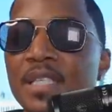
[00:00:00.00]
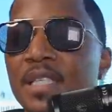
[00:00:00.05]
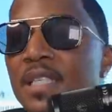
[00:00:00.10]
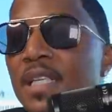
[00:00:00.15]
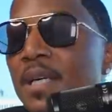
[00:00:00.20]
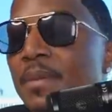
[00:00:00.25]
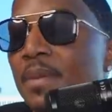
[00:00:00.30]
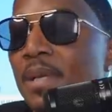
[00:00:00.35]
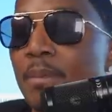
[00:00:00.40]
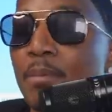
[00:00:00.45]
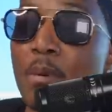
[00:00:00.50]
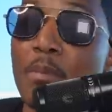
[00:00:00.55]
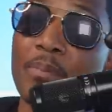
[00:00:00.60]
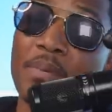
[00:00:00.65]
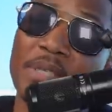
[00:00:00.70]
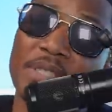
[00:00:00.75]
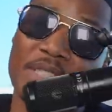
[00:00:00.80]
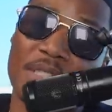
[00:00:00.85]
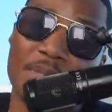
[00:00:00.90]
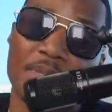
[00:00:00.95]
You know I mean? I'm a
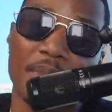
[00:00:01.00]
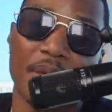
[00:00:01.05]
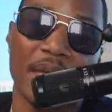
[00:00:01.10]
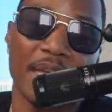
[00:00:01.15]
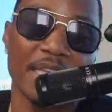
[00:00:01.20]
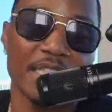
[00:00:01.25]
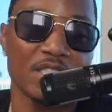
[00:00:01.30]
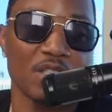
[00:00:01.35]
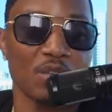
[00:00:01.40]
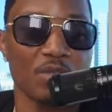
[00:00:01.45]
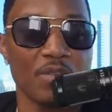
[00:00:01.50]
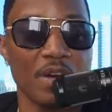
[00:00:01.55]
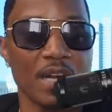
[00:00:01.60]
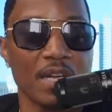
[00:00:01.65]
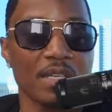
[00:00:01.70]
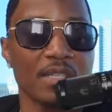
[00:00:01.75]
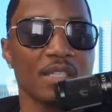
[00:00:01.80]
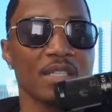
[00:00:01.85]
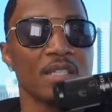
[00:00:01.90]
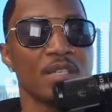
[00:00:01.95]
busy man. So if
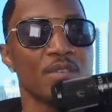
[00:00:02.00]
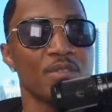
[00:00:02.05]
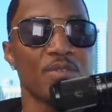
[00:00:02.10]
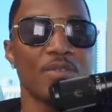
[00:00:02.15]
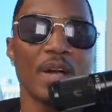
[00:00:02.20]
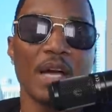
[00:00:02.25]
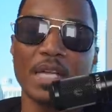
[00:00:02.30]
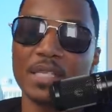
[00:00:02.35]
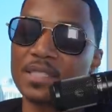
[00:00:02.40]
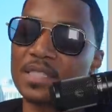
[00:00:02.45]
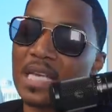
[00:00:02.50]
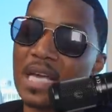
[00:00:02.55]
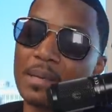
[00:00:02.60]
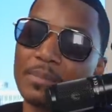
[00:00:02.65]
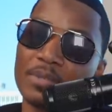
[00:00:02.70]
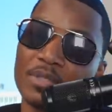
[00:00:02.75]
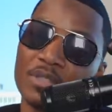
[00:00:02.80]
I find time